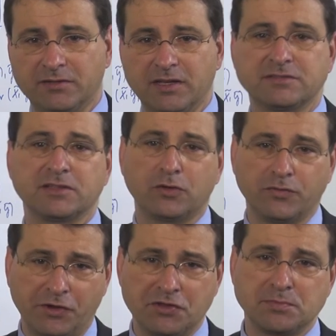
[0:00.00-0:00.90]
It's the
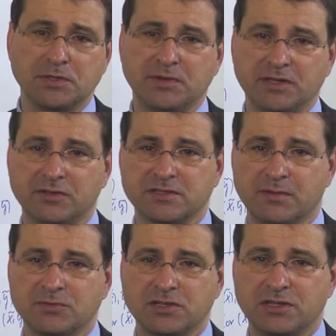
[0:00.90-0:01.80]
covariance between
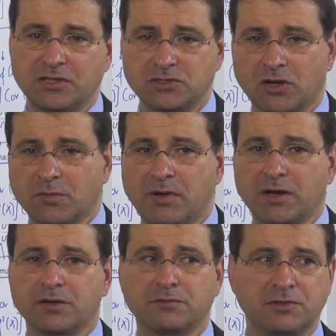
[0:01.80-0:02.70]
consumption and stock
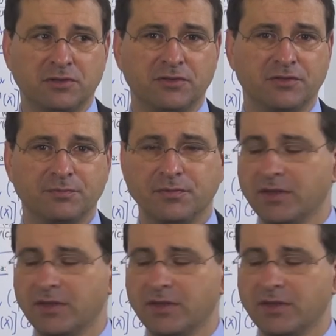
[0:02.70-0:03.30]
market returns.